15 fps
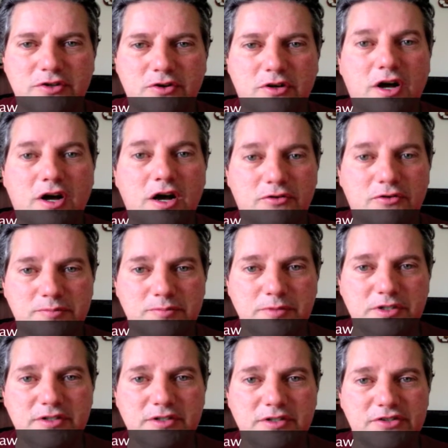your
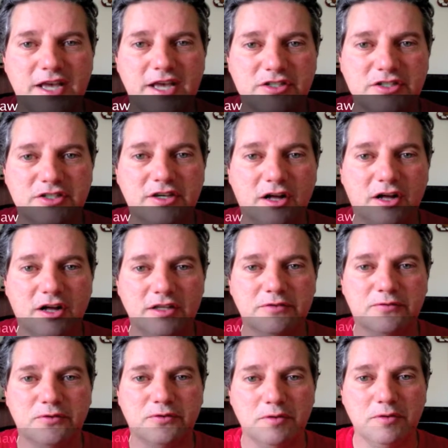congressman is actually
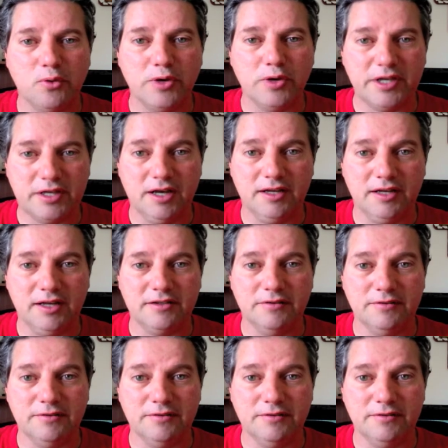calling for a boycott of